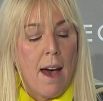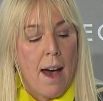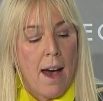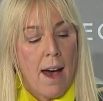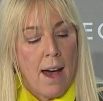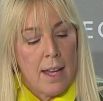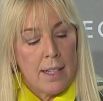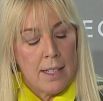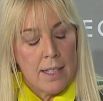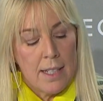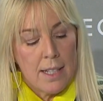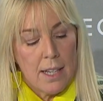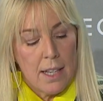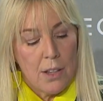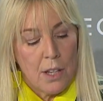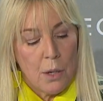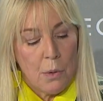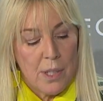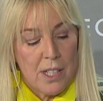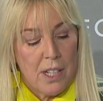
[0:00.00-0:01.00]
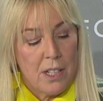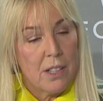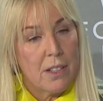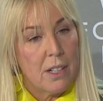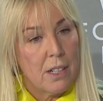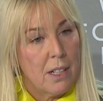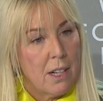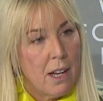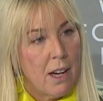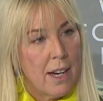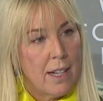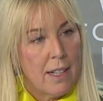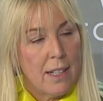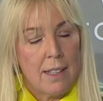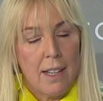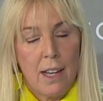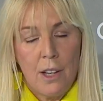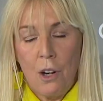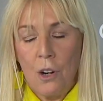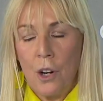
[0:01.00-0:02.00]
And there was another line in
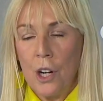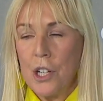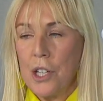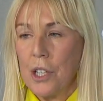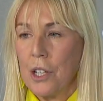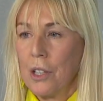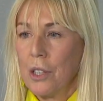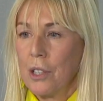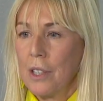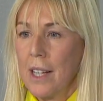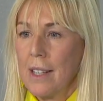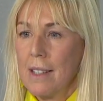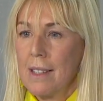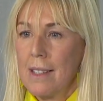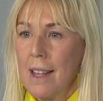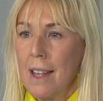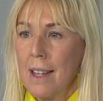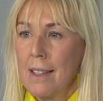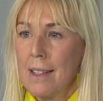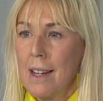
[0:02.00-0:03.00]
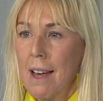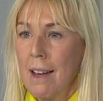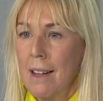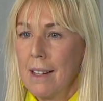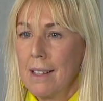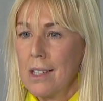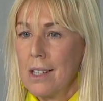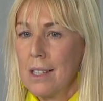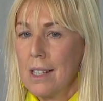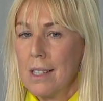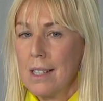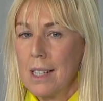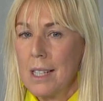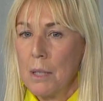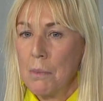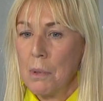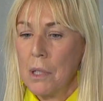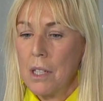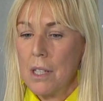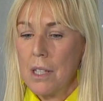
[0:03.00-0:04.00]
that article that said actually
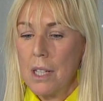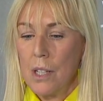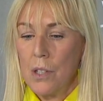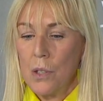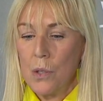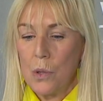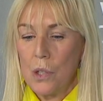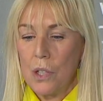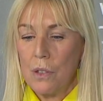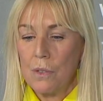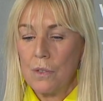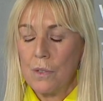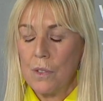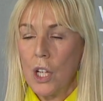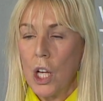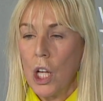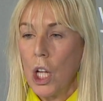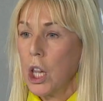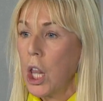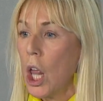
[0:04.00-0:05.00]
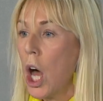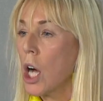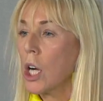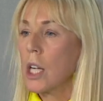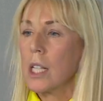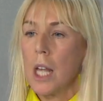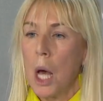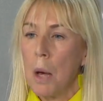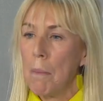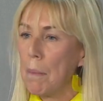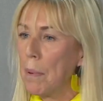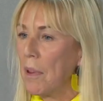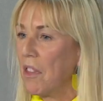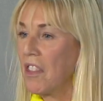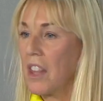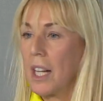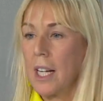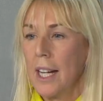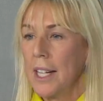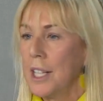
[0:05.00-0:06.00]
disability sort of clogs up
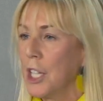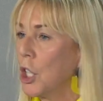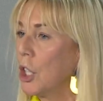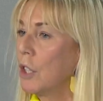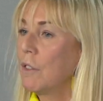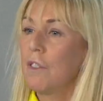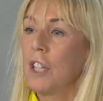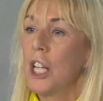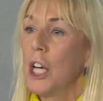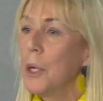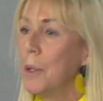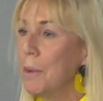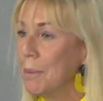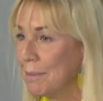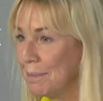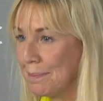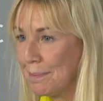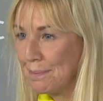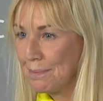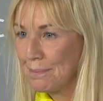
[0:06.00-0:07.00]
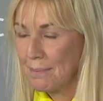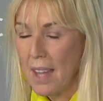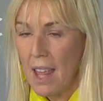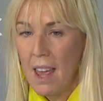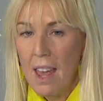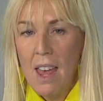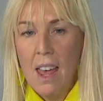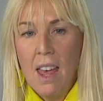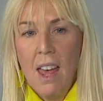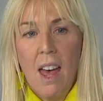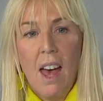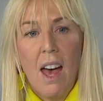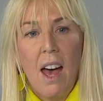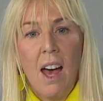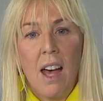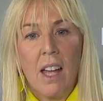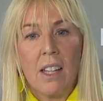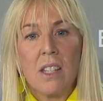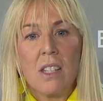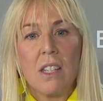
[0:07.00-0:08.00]
the clinical flow.
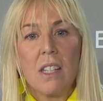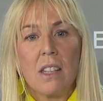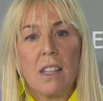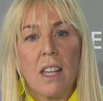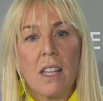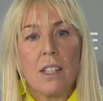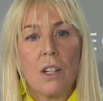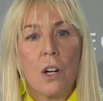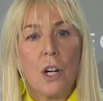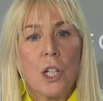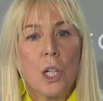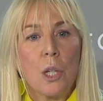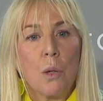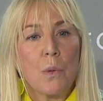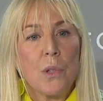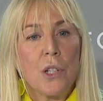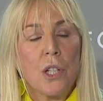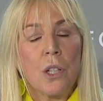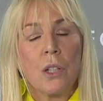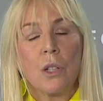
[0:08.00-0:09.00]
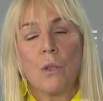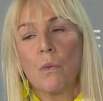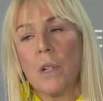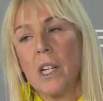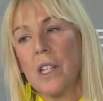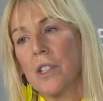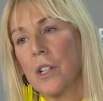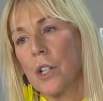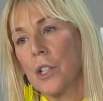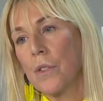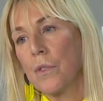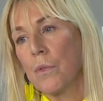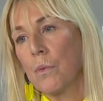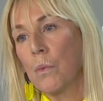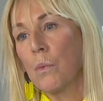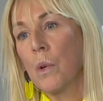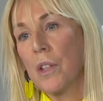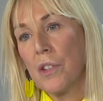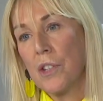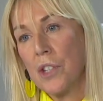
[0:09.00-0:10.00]
And this article was done on research
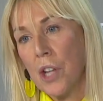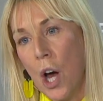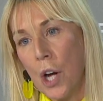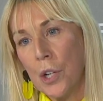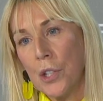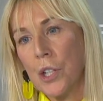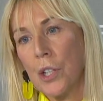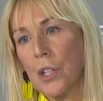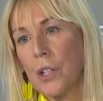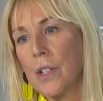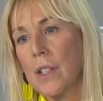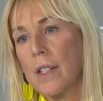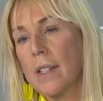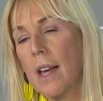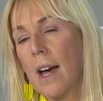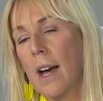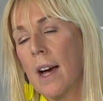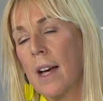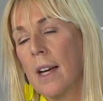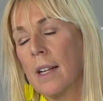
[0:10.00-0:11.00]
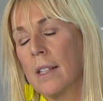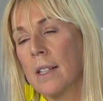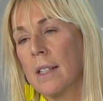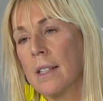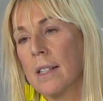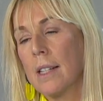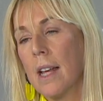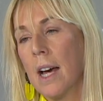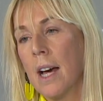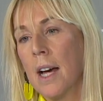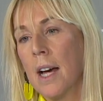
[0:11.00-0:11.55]
with doctors and